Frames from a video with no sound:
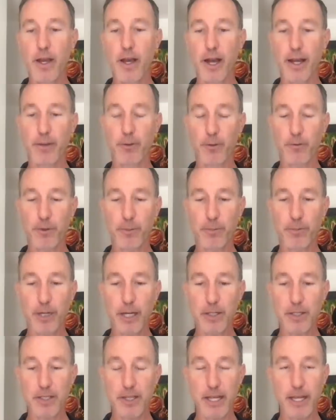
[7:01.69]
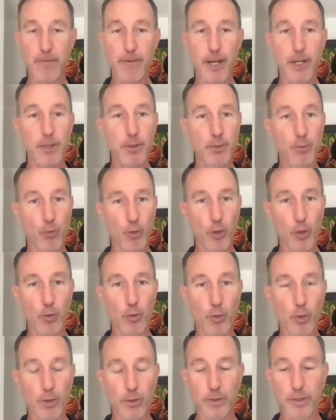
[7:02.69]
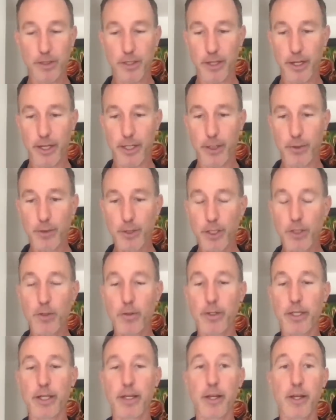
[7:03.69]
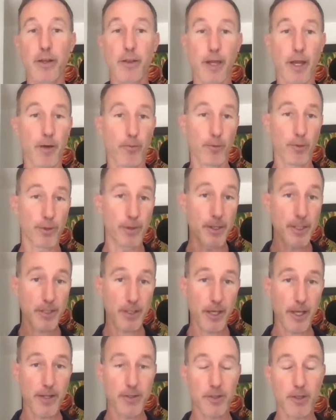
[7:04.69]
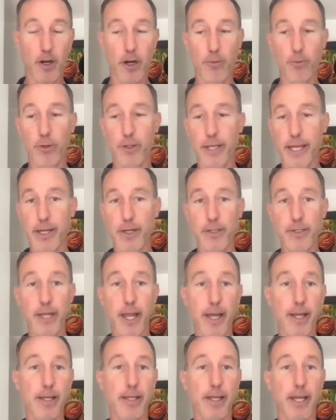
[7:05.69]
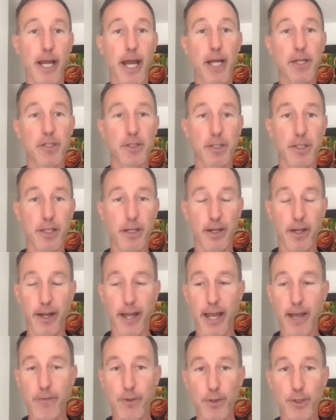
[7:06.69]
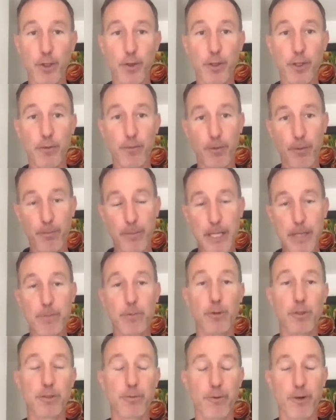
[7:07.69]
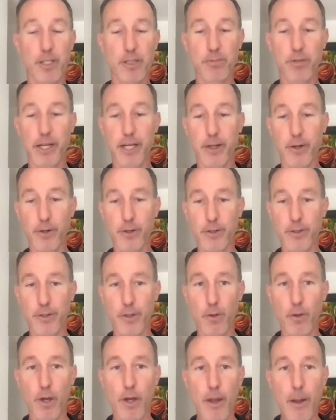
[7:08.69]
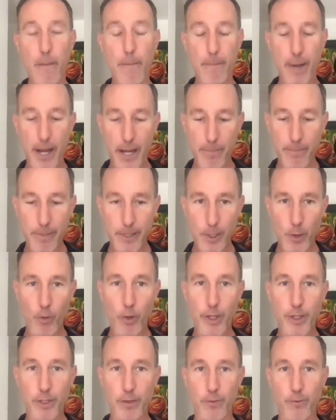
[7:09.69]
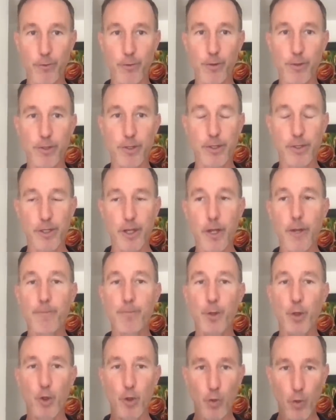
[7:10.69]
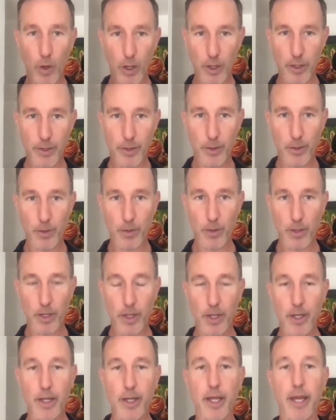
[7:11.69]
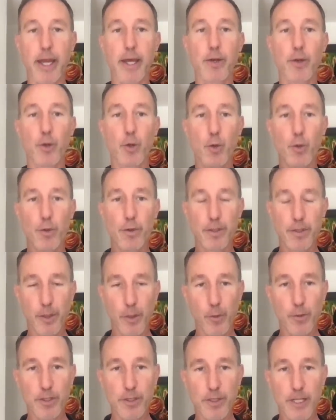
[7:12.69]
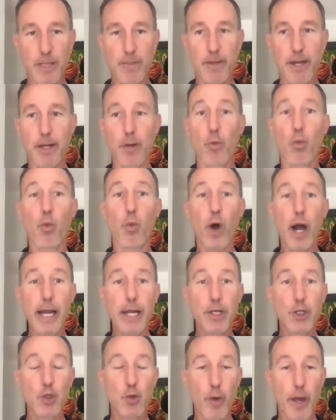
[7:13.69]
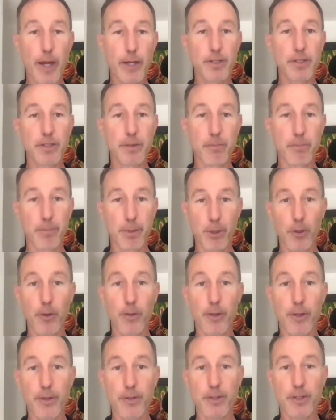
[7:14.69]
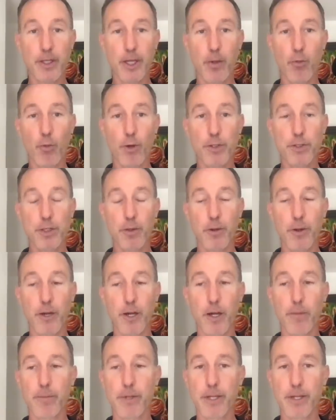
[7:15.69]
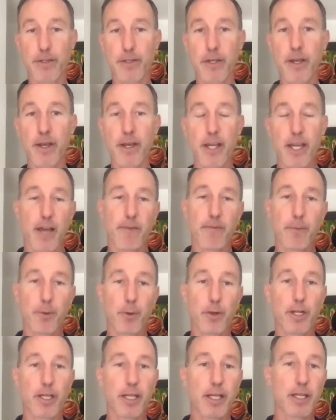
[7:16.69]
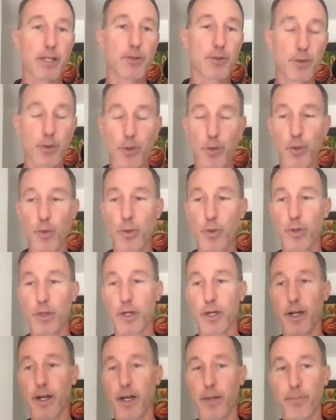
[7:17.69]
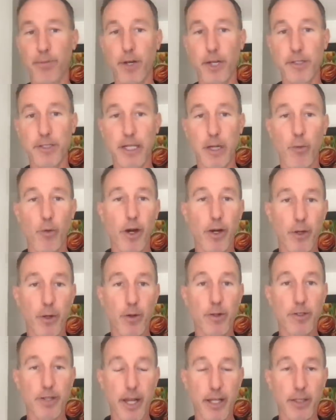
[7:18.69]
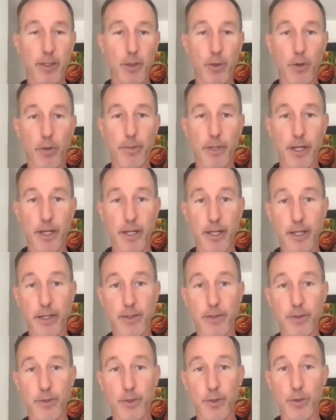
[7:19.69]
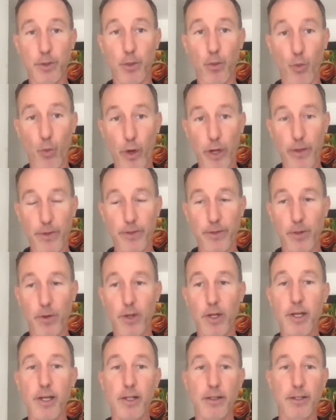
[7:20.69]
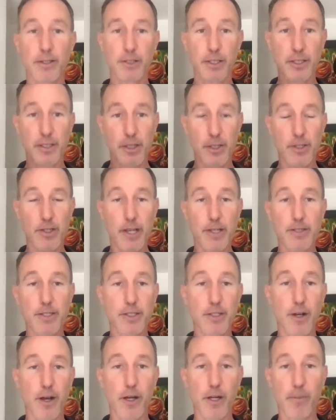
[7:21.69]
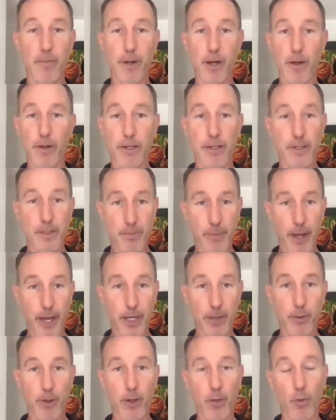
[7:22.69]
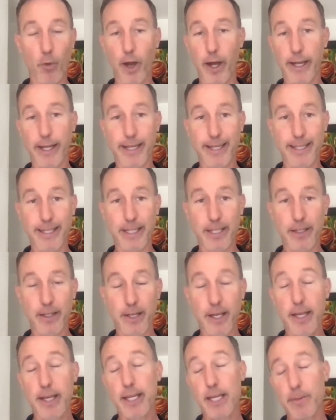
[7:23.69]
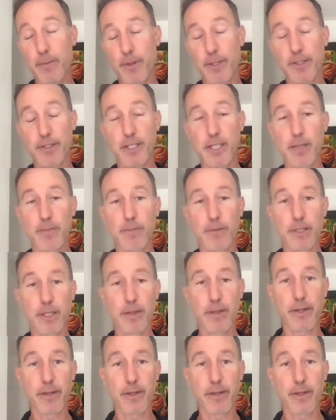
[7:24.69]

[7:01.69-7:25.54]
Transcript: I look for products that have actual real world uh, utility that are, in this case are really entertaining and actually uh, have utility for people as far as play to earn. So my big question first is who are you and who is, who is the team behind it? Why did you actually build this and what's going on? Because if I'm going to get into uh, a project, I want to know exactly who I'm getting into it with. So let's listen to Jesse talk about his background and why he did, him and the team did